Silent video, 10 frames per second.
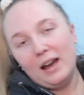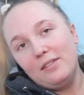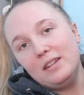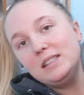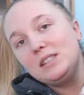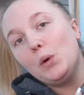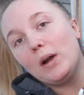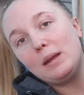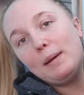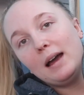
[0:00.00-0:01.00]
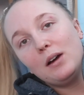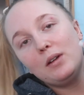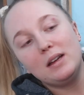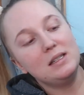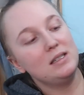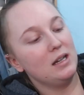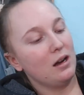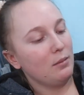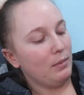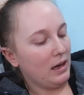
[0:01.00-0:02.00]
have this 20-pound
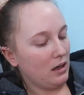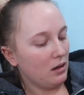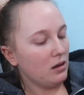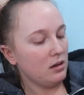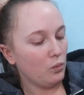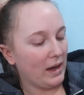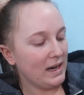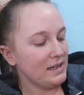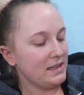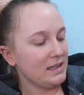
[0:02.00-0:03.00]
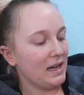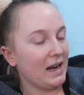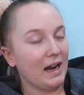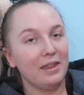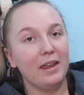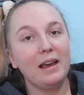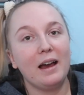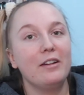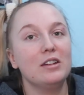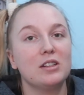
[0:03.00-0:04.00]
dumbbell weight, and I think
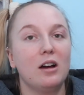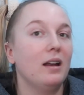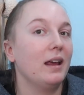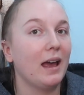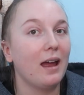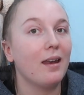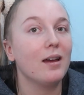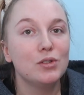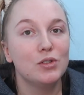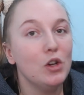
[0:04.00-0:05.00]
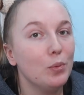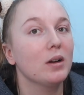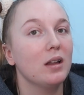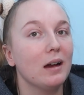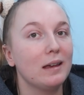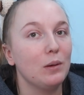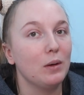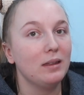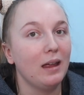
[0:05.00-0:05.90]
I just got, again, super lucky with